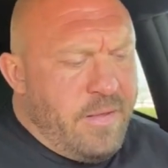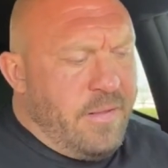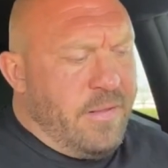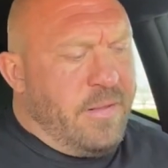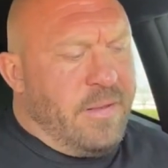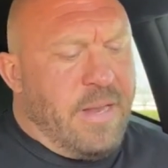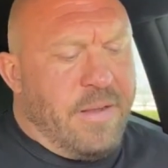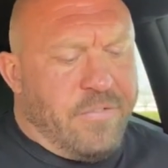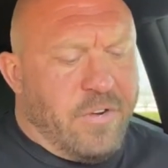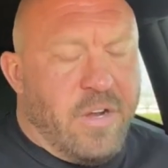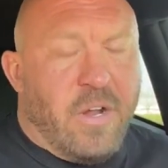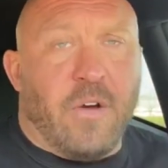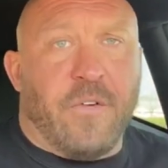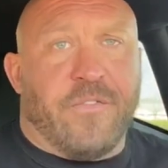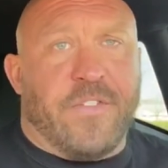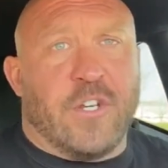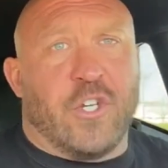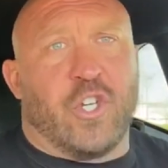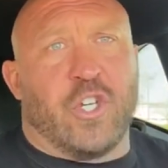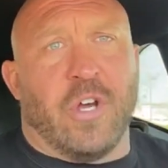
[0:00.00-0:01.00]
You never know,
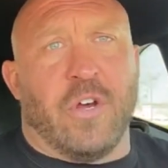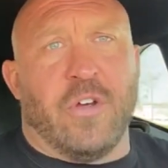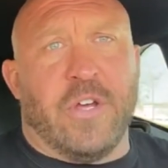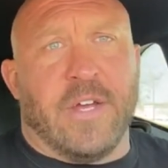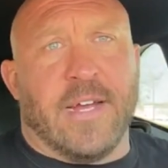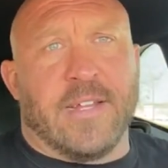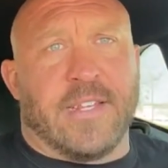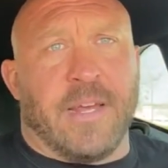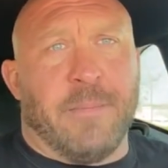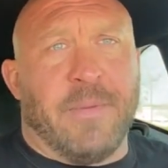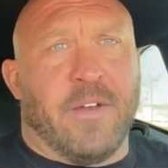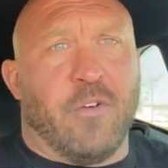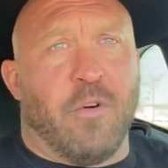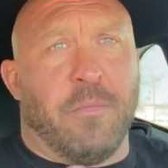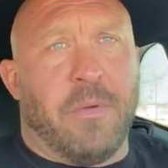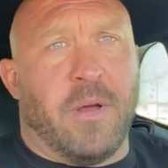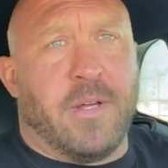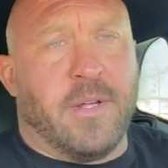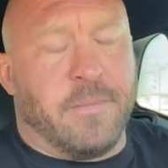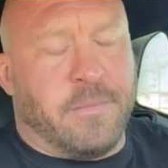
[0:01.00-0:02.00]
if this show, you guys get me to
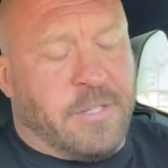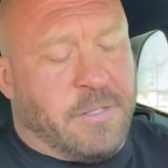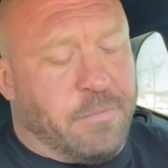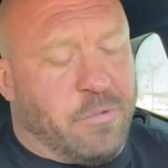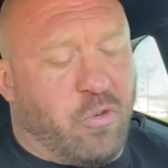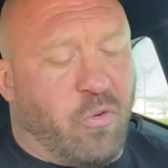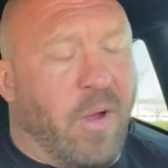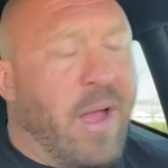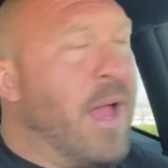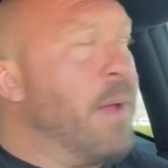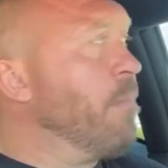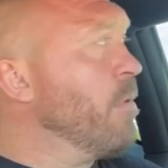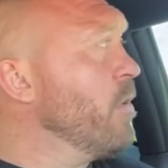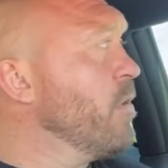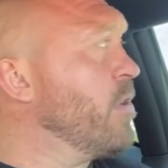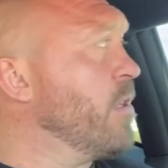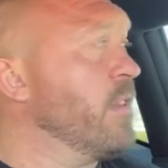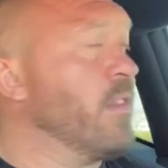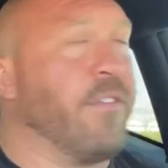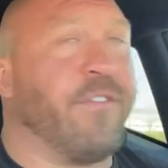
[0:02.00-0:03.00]
1 million
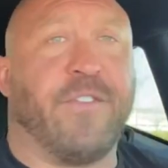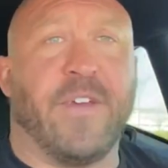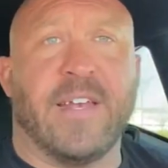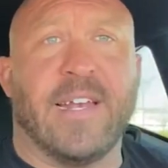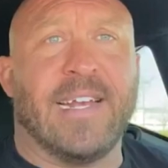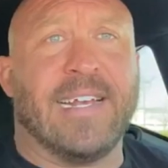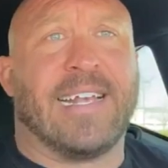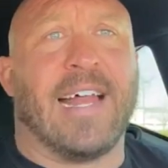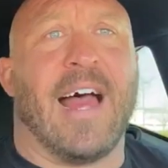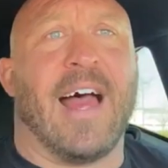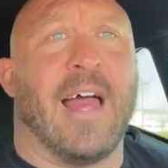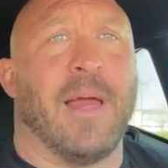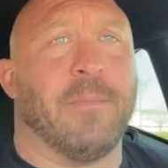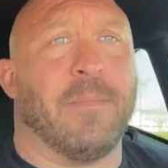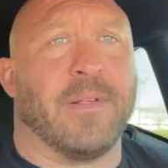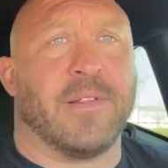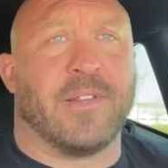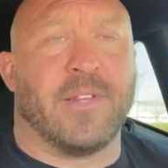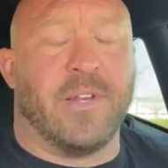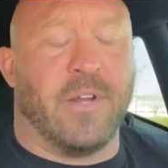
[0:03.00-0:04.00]
subscribers and the feeding
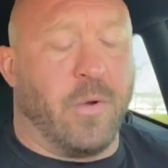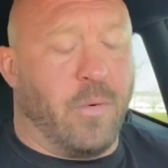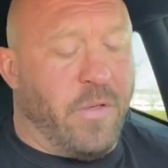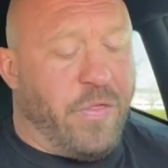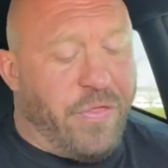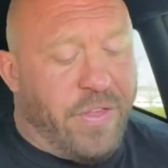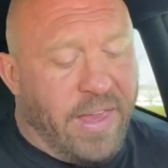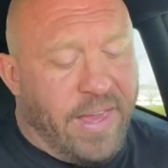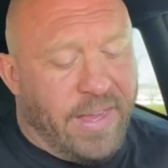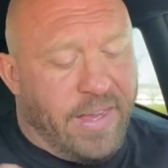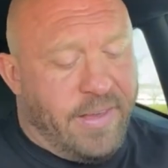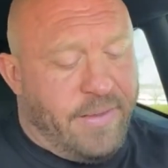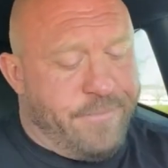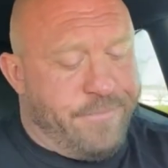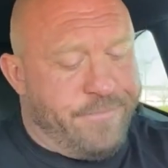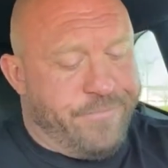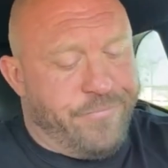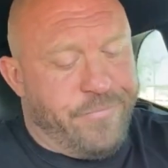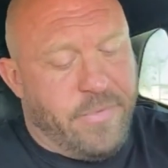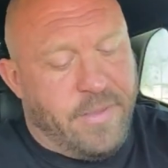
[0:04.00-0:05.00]
time is, you know, a thing,
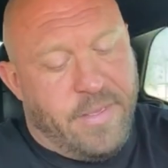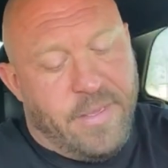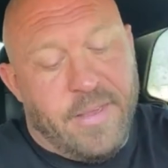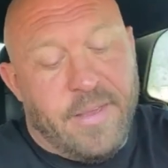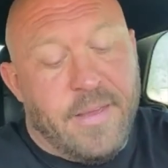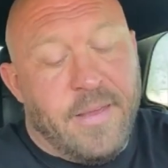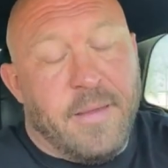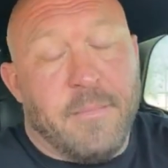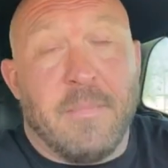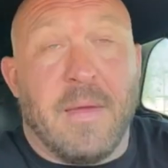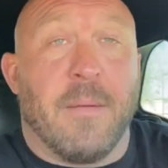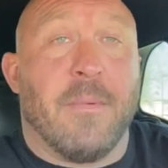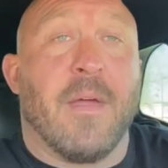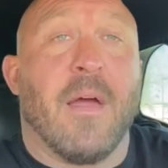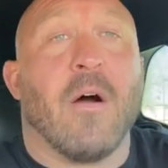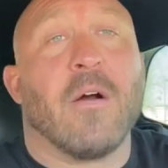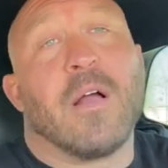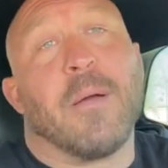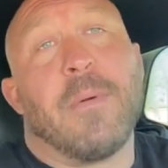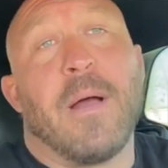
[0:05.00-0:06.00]
maybe
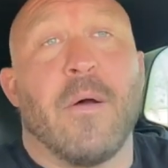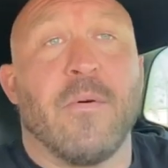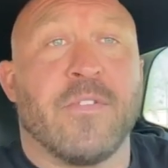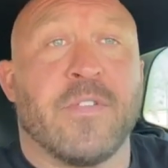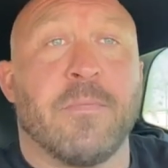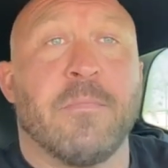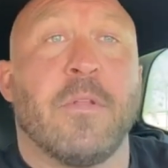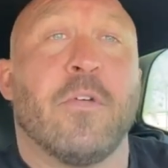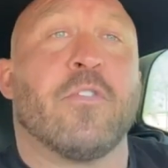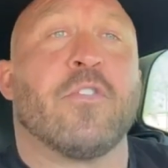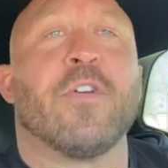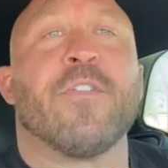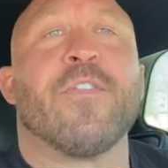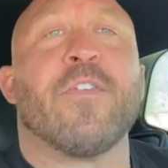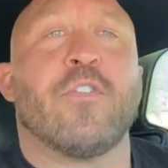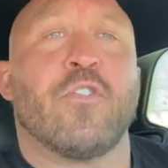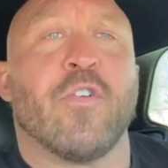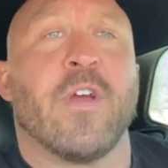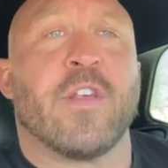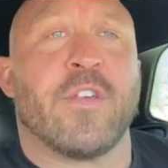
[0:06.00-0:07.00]
I'll come out with some loser
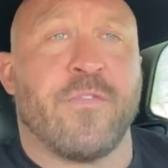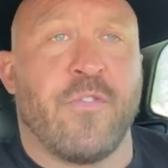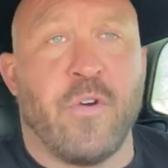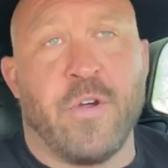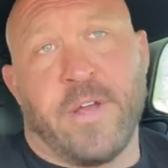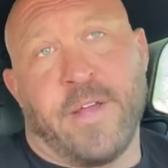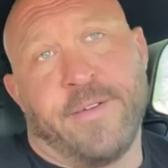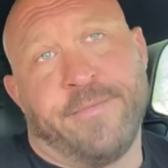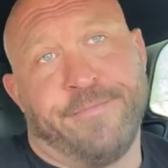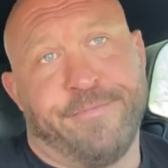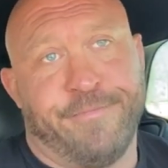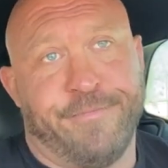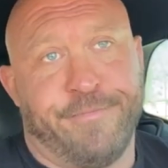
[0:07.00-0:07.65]
food trays for you.